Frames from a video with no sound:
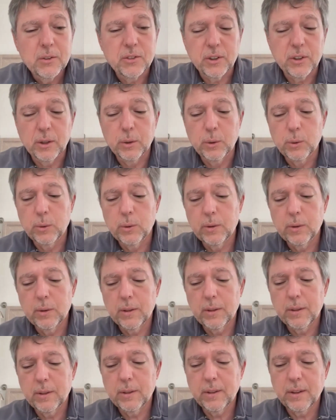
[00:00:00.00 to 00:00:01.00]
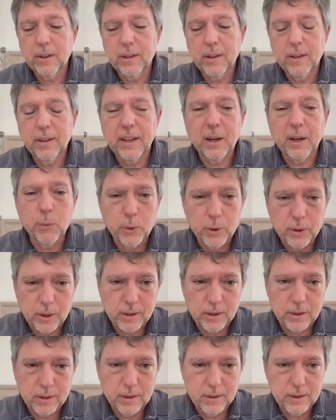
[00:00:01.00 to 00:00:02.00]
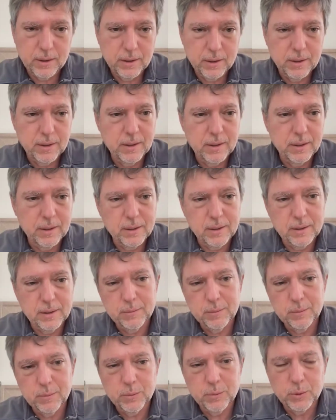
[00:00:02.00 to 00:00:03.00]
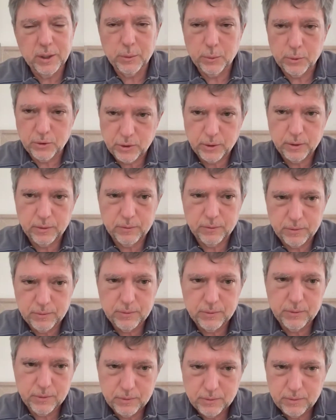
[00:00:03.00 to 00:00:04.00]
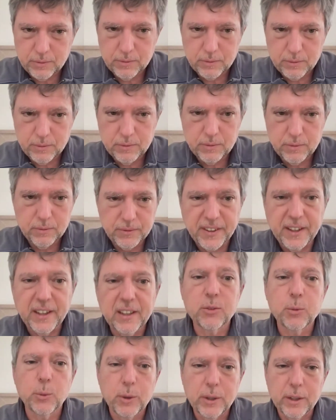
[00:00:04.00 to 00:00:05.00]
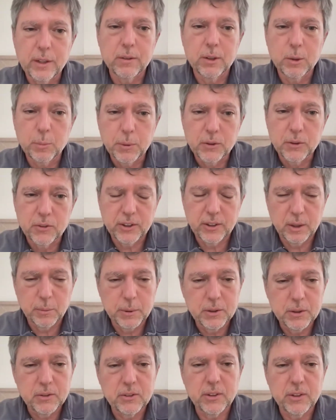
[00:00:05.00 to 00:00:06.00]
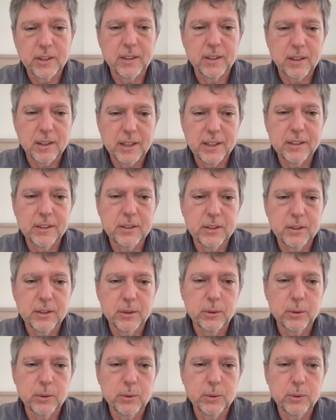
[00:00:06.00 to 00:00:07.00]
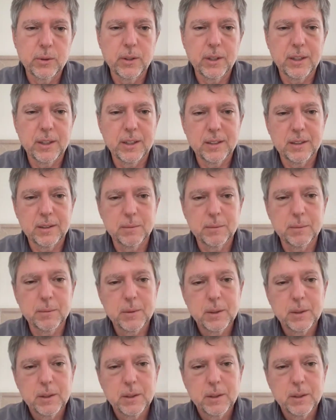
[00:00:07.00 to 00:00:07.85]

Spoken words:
So that work really was sort of phase 1 of Open Syllabus, and it led to a